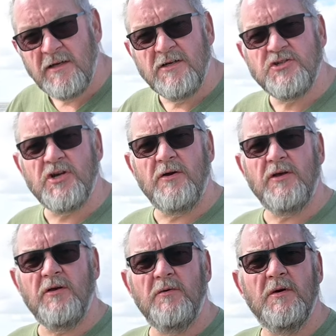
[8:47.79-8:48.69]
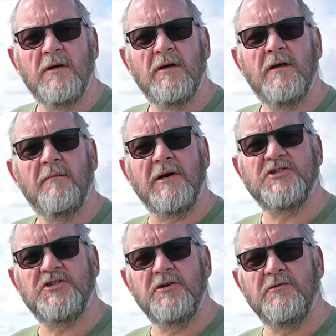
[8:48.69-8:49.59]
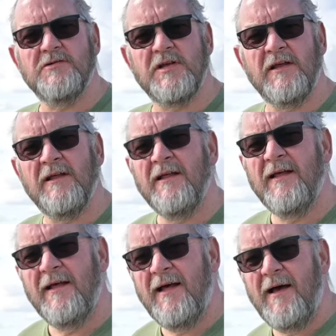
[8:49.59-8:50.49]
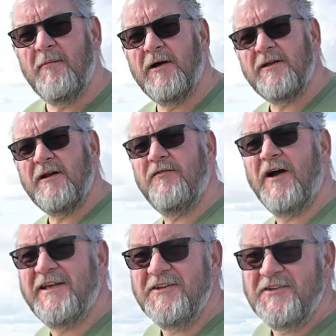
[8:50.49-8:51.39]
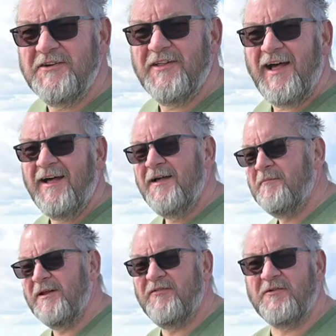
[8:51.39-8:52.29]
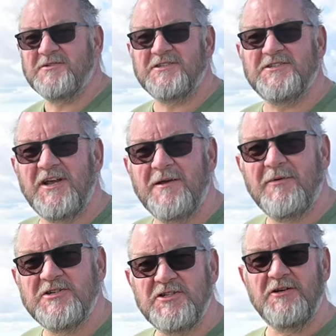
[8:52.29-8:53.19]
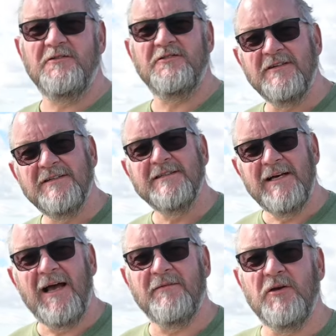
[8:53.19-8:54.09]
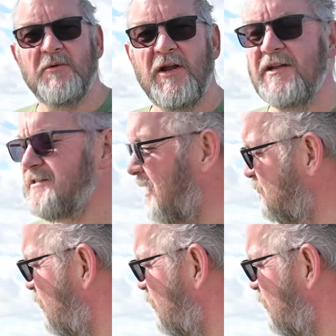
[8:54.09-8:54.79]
show you my shoes, I don't know if I can do that, but if I was to show you my shoes, you would understand